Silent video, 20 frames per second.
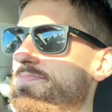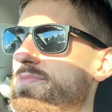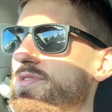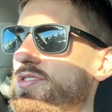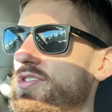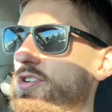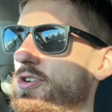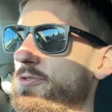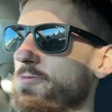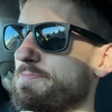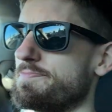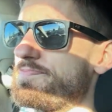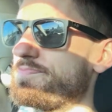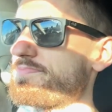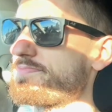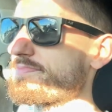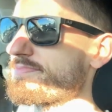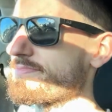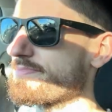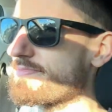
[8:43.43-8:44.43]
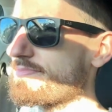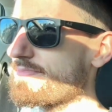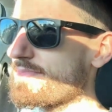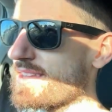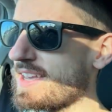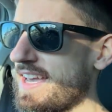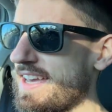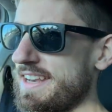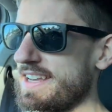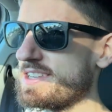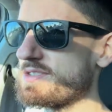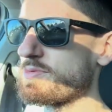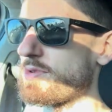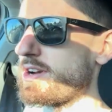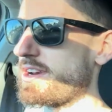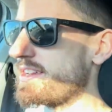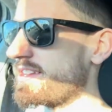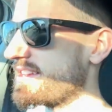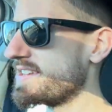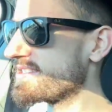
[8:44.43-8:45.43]
So it is
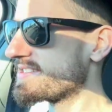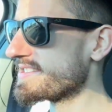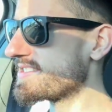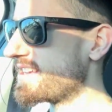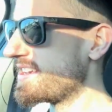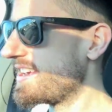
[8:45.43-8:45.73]
what it is.